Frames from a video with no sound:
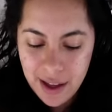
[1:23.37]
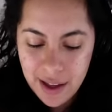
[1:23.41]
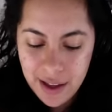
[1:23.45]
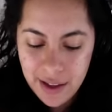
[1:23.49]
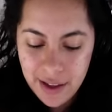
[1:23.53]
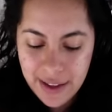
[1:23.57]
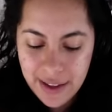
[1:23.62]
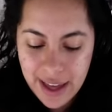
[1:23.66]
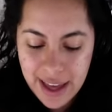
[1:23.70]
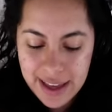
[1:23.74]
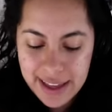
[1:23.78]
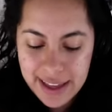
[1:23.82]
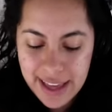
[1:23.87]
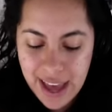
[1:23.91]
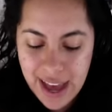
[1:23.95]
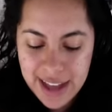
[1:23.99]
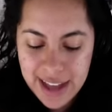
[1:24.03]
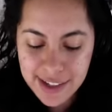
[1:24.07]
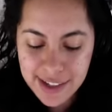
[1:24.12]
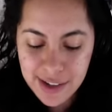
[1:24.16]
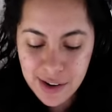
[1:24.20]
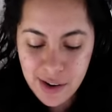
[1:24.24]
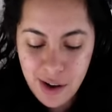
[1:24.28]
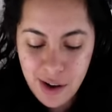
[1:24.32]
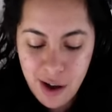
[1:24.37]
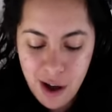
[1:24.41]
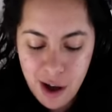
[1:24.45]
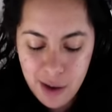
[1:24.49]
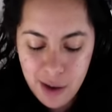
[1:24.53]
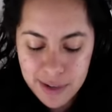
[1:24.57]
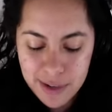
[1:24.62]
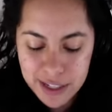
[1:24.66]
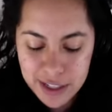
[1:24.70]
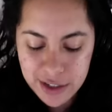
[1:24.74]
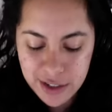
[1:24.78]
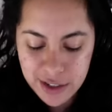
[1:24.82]
Okay, cats are
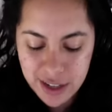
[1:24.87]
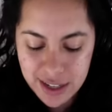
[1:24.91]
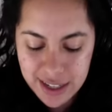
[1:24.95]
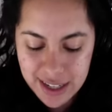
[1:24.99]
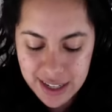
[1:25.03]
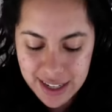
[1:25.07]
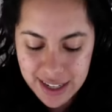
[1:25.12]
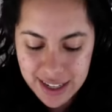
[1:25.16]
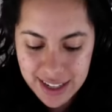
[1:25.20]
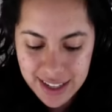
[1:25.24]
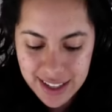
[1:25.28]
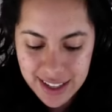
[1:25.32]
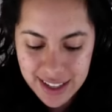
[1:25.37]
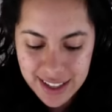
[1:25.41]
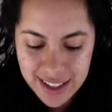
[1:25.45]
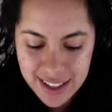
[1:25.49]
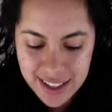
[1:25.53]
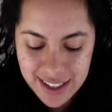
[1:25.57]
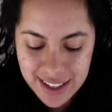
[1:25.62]
always trending.